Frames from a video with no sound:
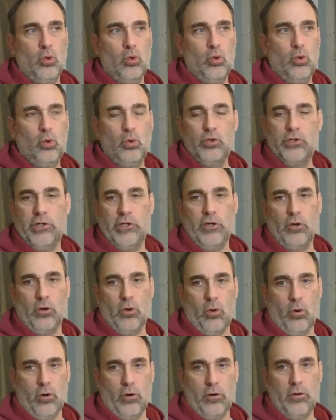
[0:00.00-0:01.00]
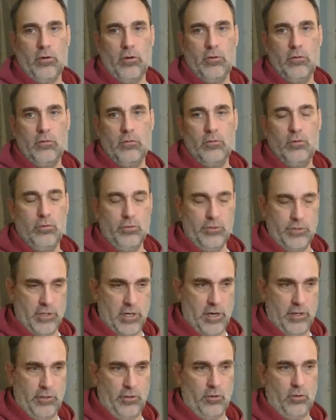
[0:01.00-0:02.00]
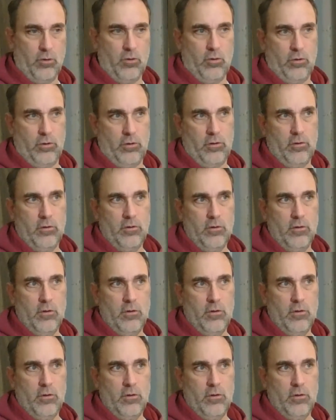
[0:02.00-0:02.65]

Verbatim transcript: who's in your corner, who's not in your corner,